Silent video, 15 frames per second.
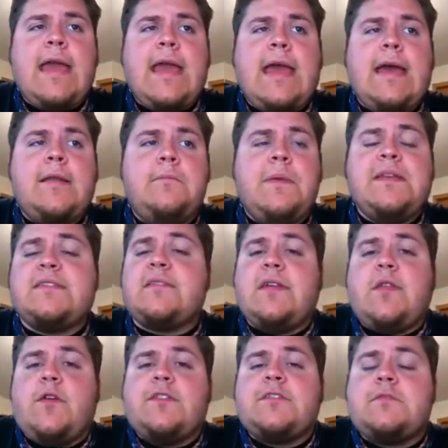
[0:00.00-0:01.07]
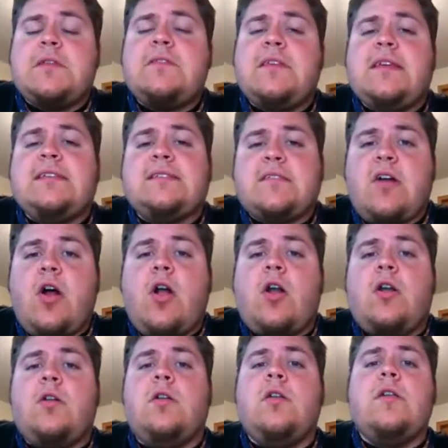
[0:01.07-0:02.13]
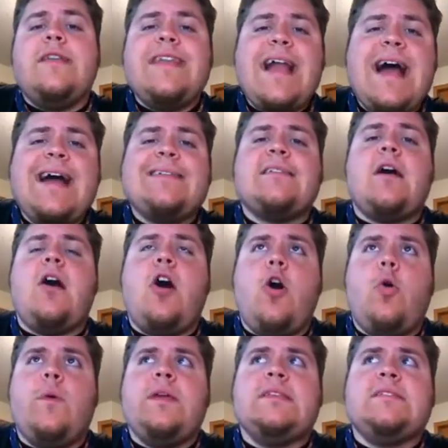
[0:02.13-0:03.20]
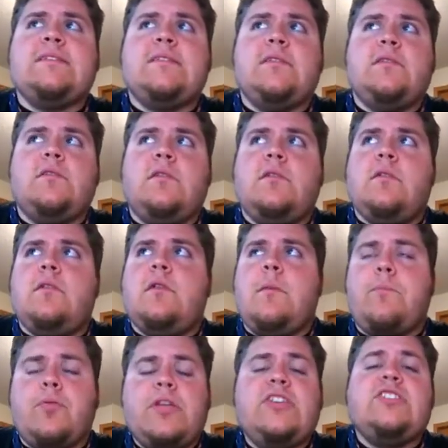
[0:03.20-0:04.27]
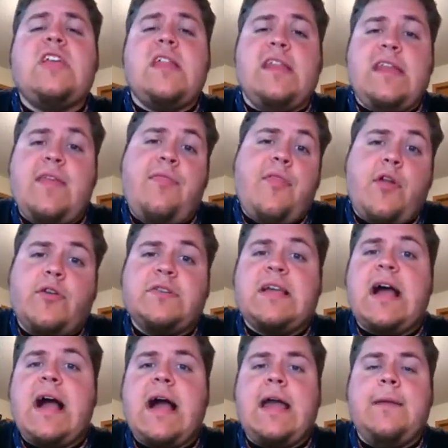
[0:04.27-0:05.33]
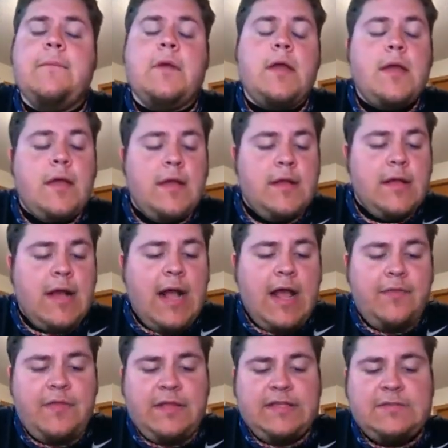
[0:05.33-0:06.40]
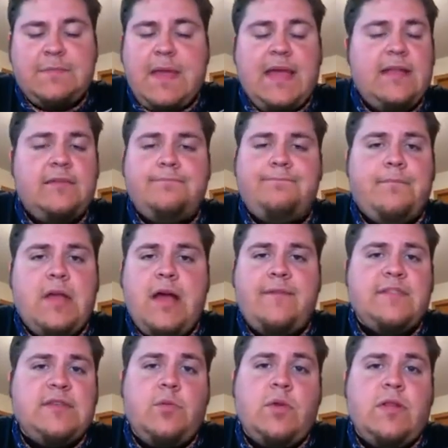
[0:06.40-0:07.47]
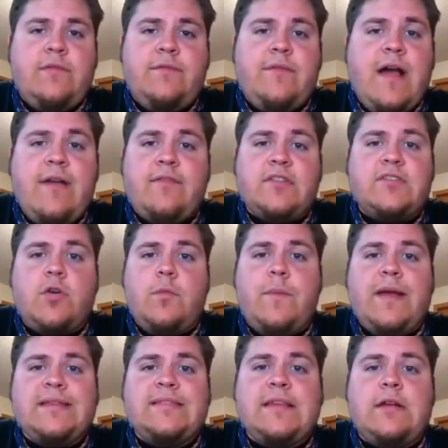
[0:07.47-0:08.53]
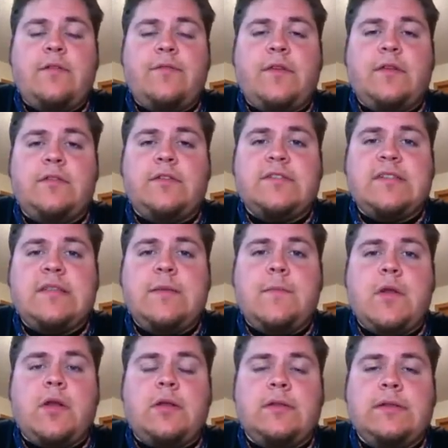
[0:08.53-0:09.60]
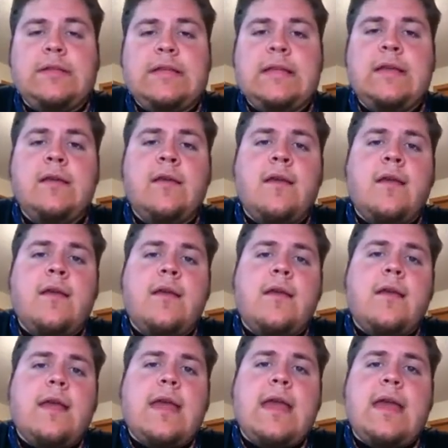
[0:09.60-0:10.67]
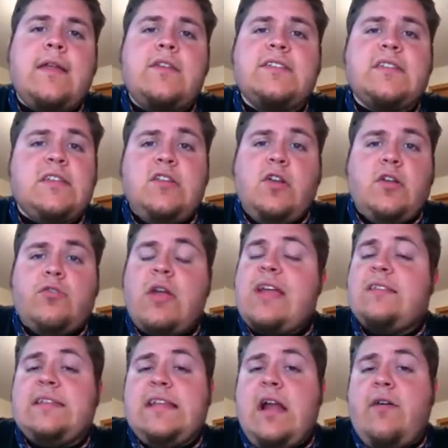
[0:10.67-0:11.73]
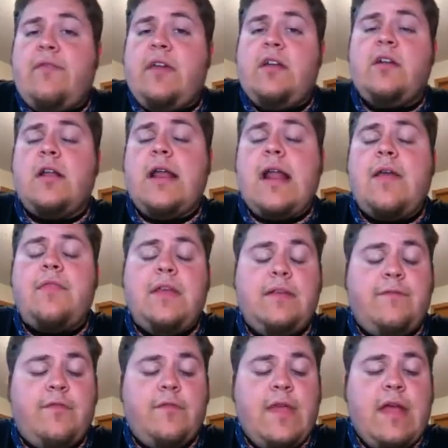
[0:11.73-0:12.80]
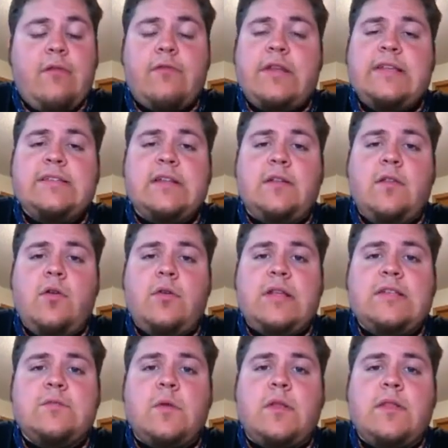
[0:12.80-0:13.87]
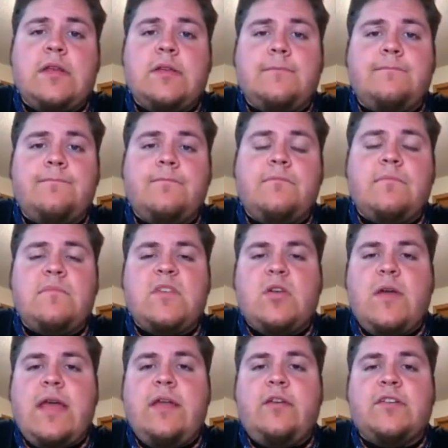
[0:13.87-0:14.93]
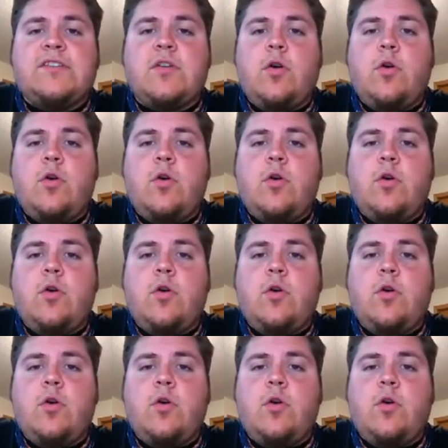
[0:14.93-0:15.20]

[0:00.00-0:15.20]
And basically those 3 things are not always appreciated in their time. I think Span, obviously one of the 5 or so best center fielders in the American League. And just, great leadoff hitter. And I think for that reason alone, he's one of the, 8